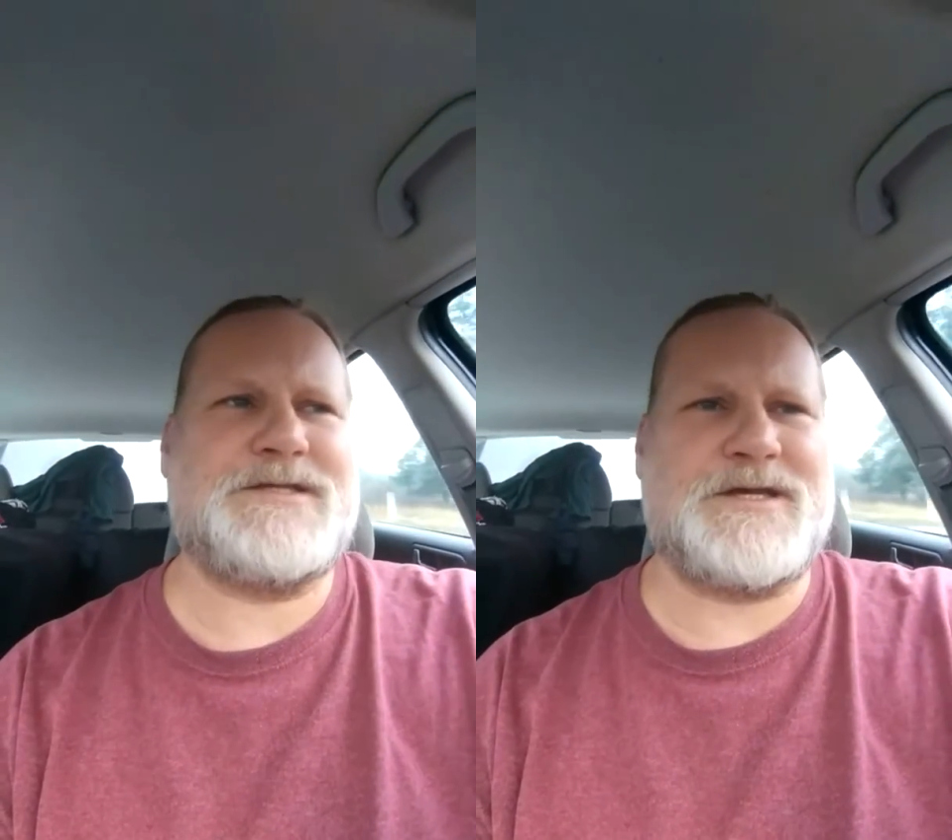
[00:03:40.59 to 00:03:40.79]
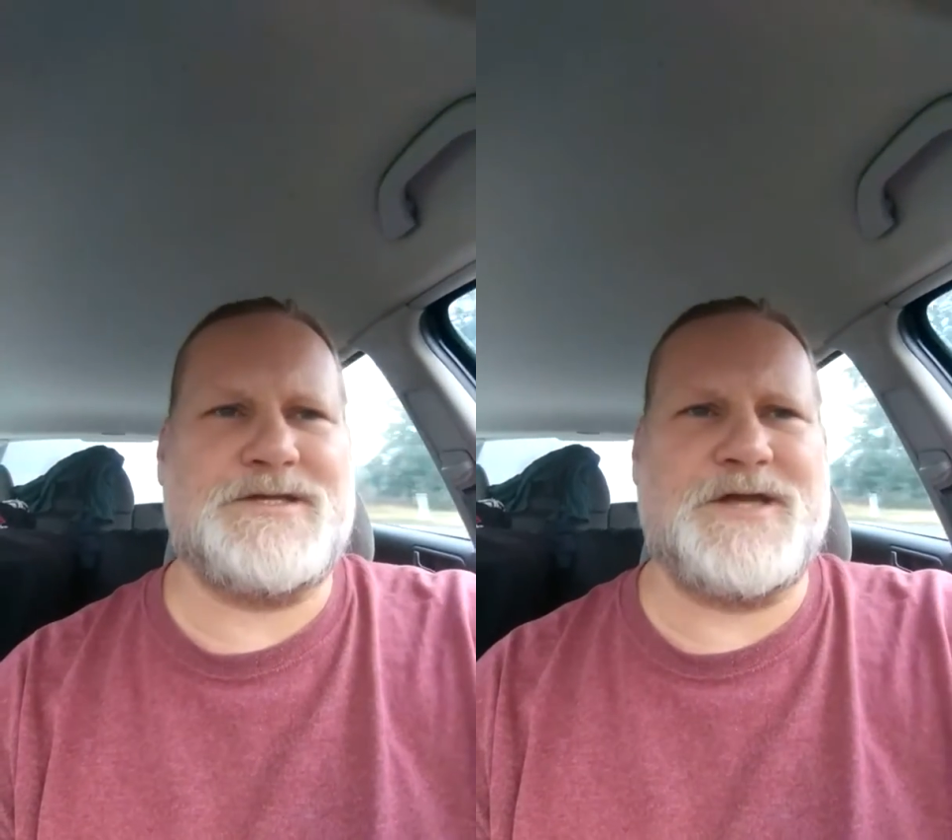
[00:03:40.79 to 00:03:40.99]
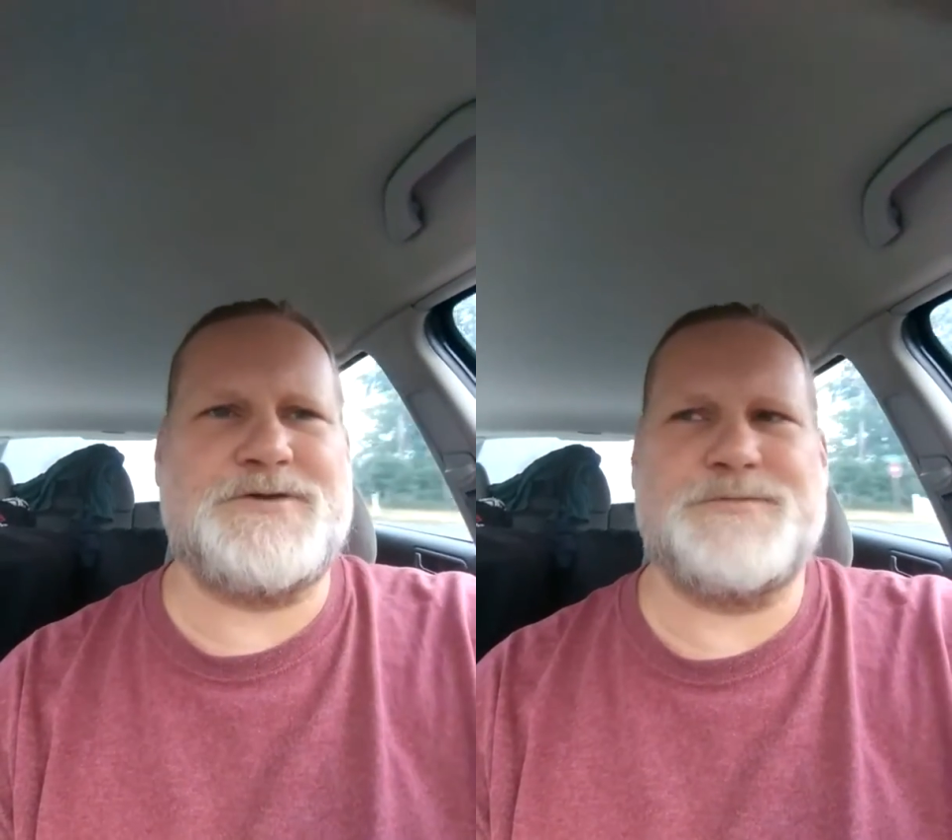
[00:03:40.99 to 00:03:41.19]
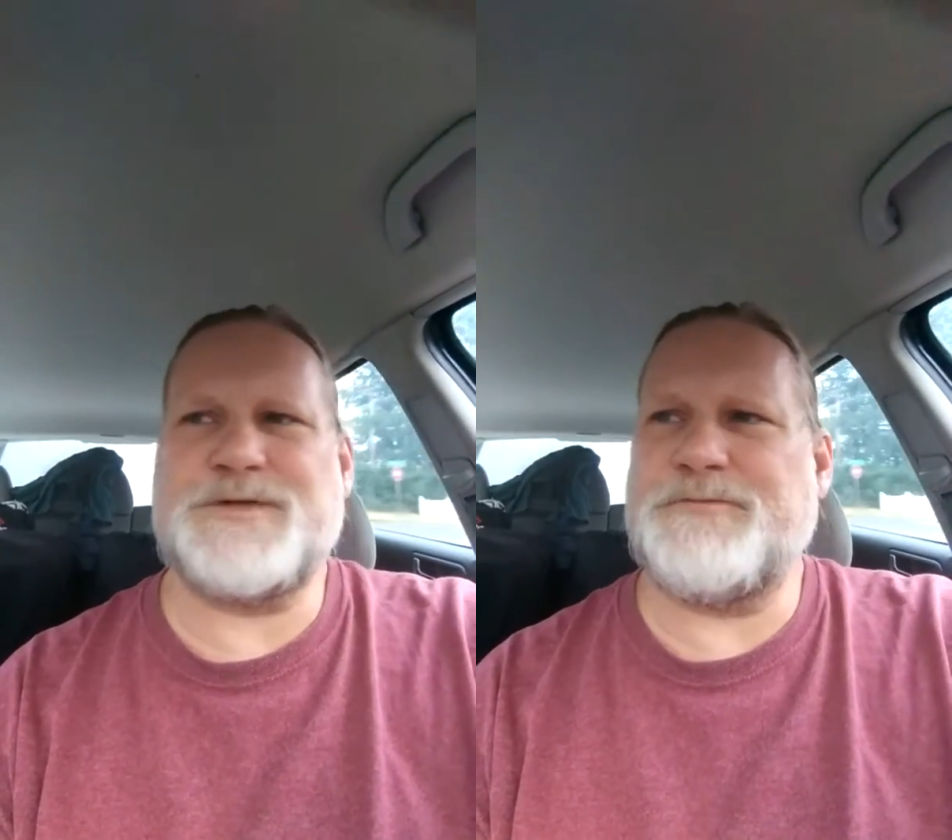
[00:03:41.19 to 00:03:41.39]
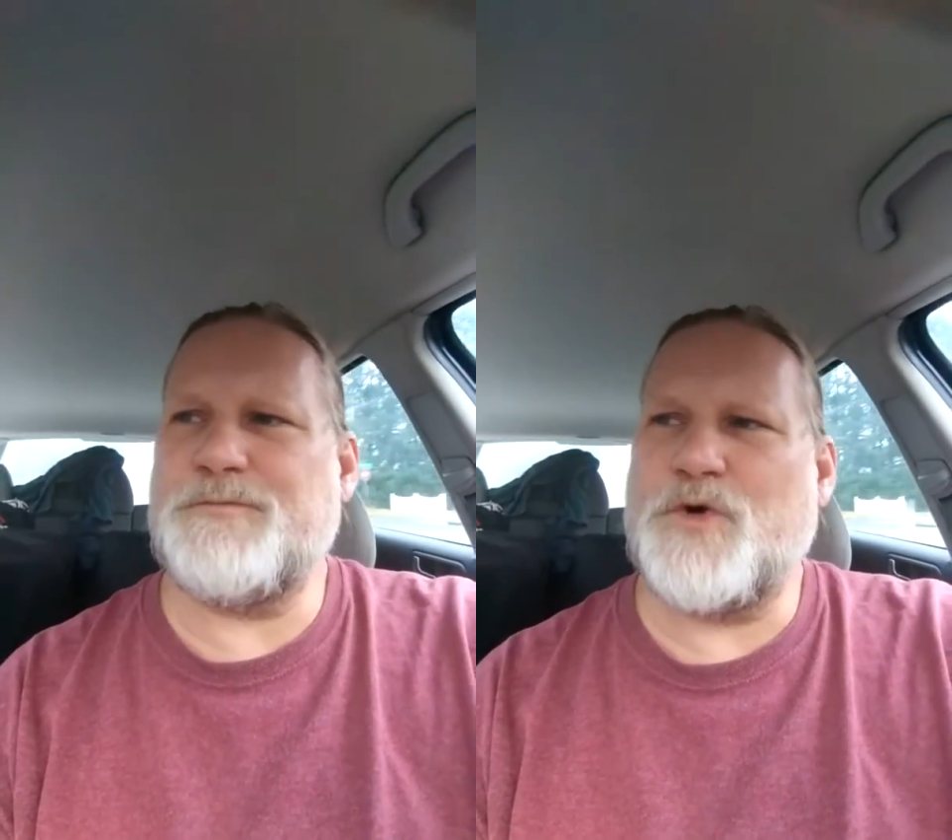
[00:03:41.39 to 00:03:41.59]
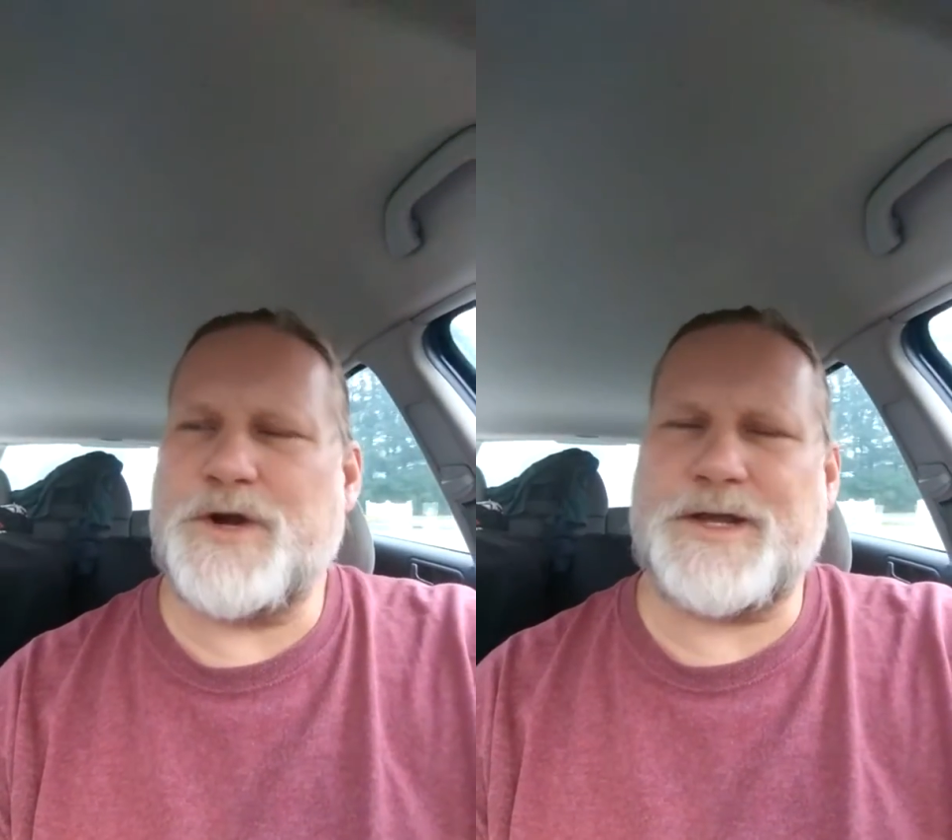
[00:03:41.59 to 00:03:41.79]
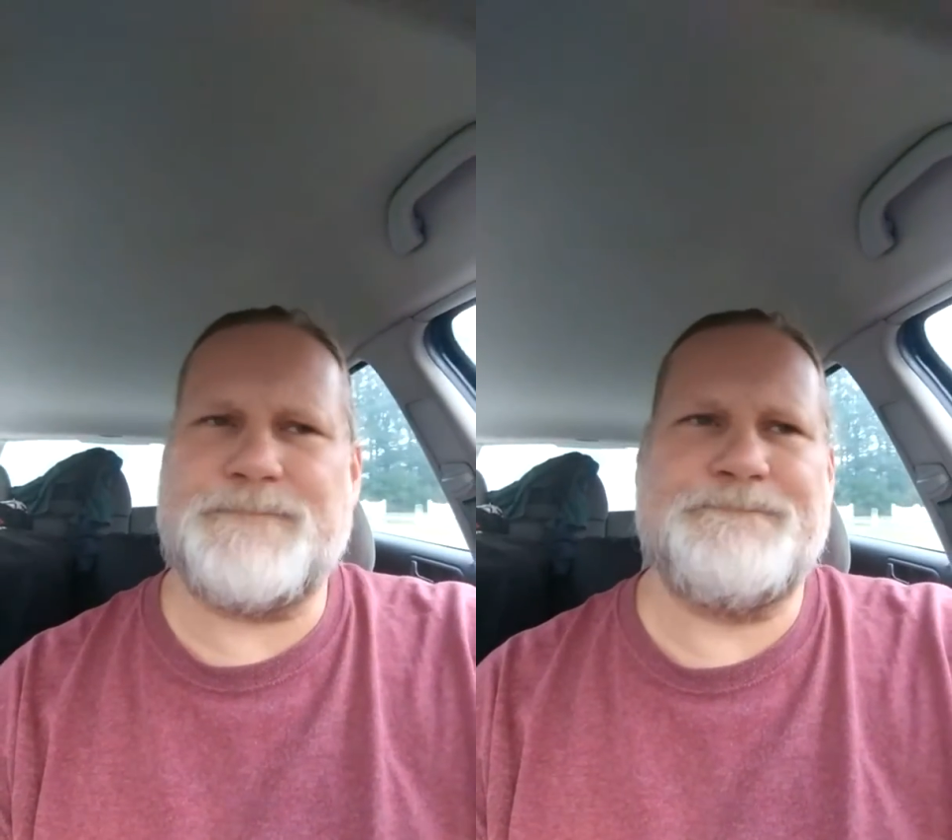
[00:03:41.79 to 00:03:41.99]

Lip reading: the conundrums of the morning.